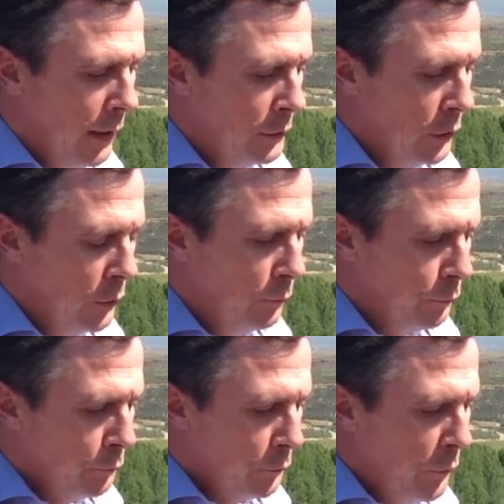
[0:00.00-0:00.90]
So
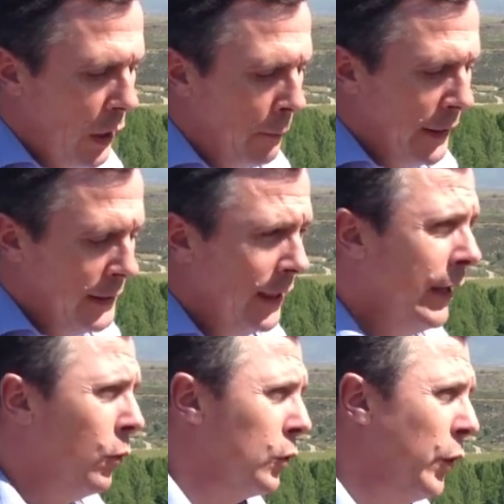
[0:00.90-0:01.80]

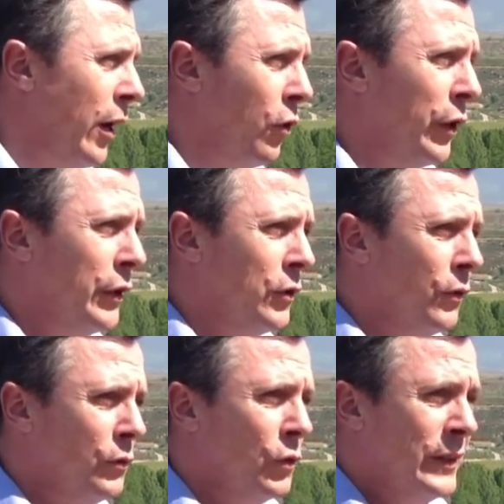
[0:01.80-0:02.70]
basically what we are going
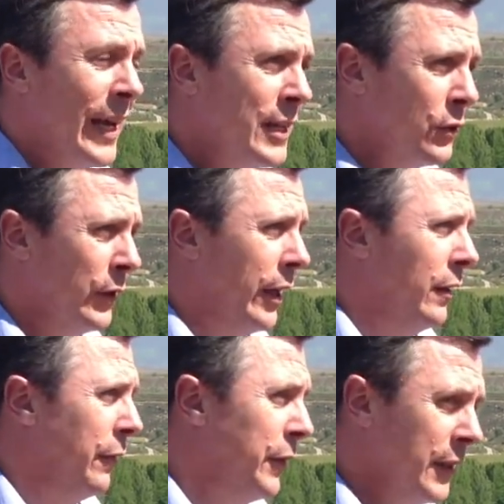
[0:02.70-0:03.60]
to taste today,
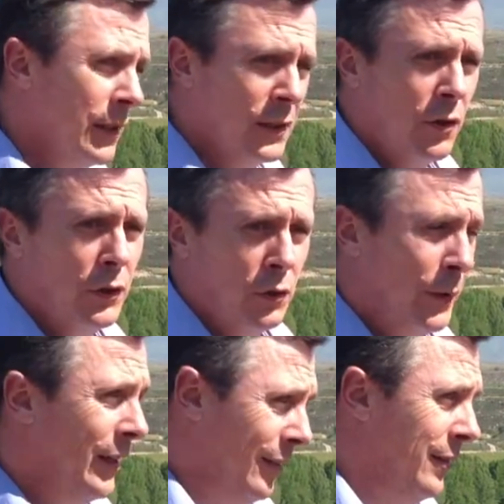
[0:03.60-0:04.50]
the visit is going to
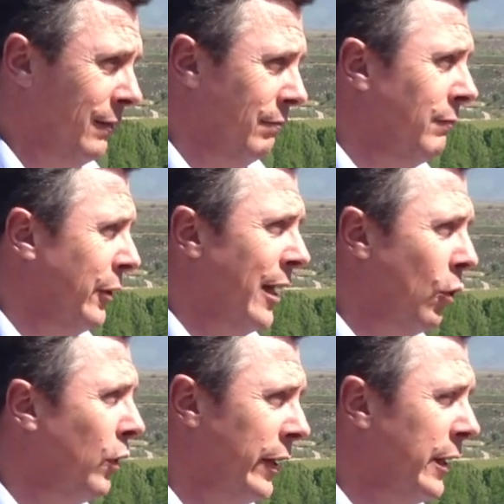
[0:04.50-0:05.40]
be
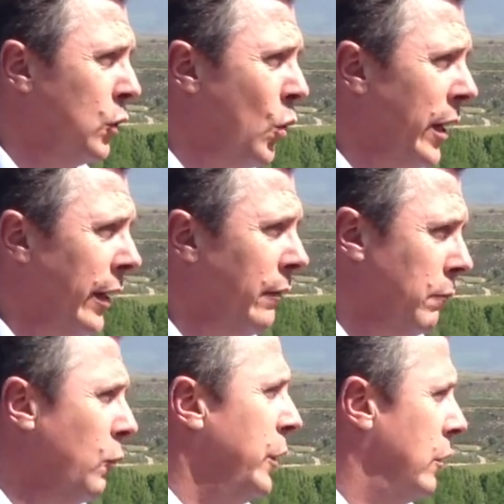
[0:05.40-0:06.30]
only this winery,
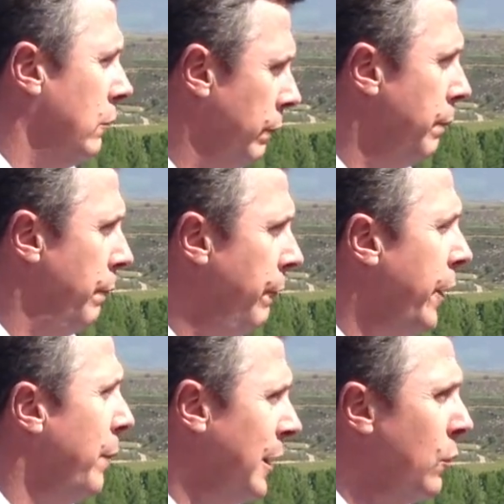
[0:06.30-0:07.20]
which
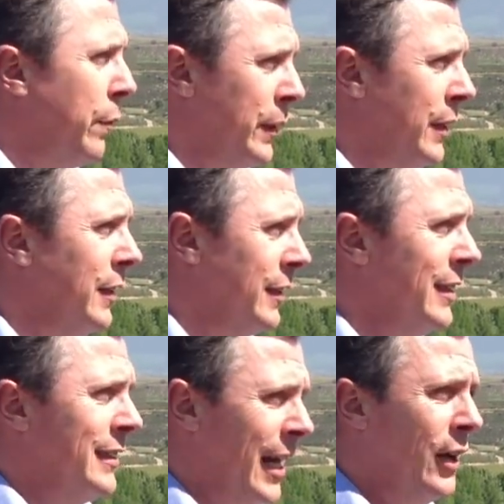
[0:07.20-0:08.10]
very much represents
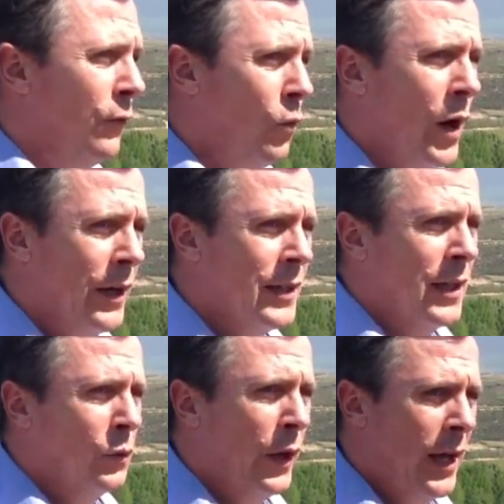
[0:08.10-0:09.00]
the style of wineries
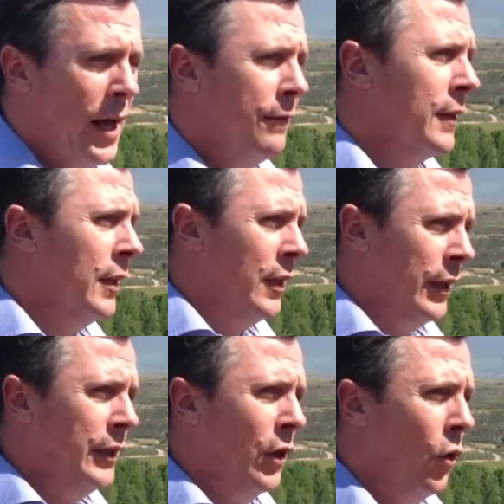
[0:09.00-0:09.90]
that we have
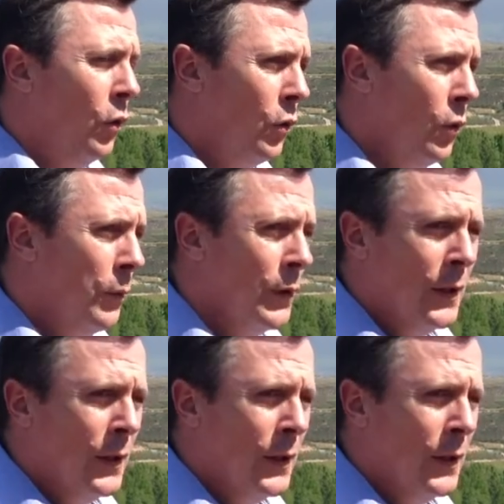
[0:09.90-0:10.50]
in the whole group.